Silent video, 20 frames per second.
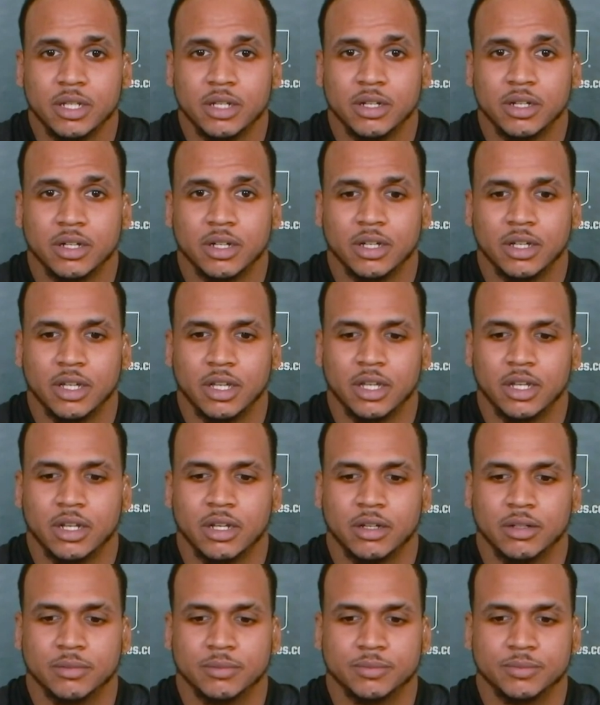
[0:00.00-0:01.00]
here.
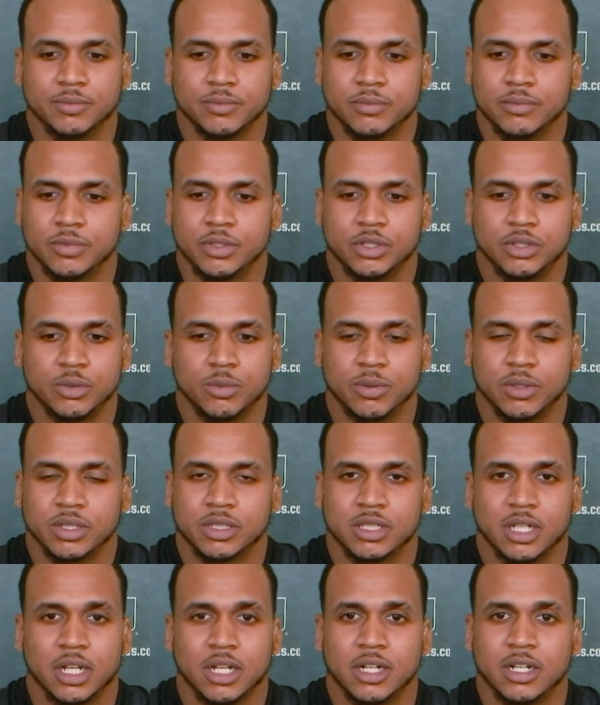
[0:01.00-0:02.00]
And super
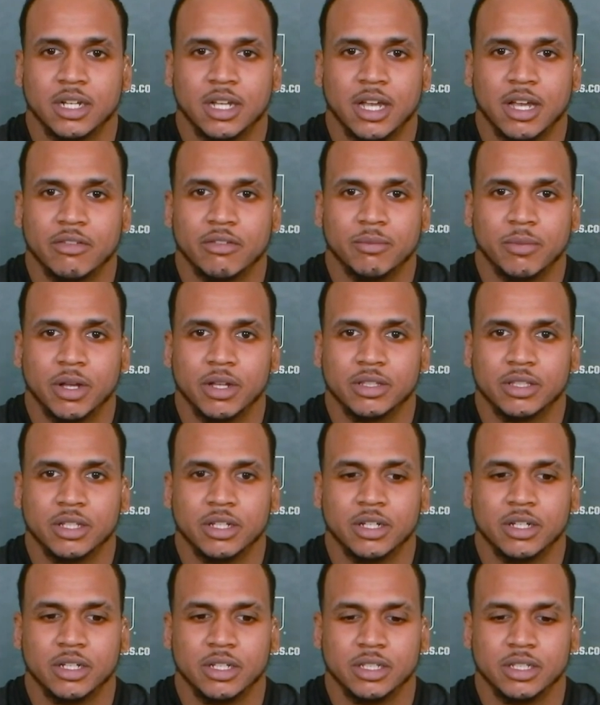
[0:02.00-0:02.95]
excited to have him out there.